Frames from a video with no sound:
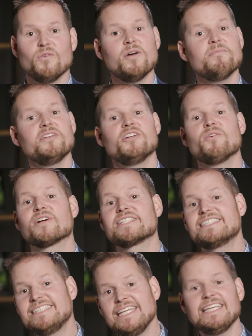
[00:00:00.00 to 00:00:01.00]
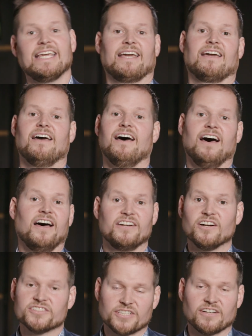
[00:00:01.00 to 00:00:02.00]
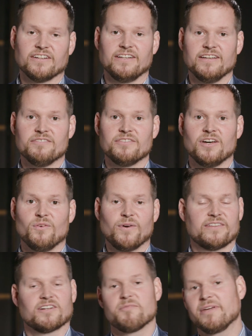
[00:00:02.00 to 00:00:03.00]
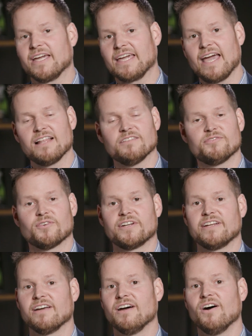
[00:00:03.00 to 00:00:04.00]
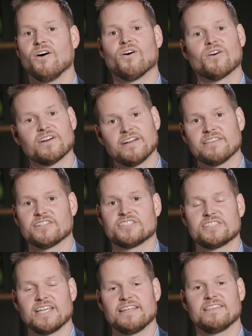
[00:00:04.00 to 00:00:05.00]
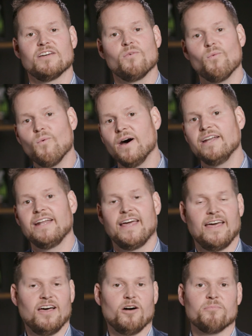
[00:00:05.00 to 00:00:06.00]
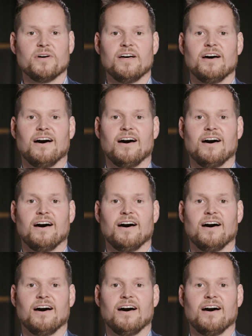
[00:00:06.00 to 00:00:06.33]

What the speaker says: Women who are seeking an alternative, whether it be in California or another state, that want help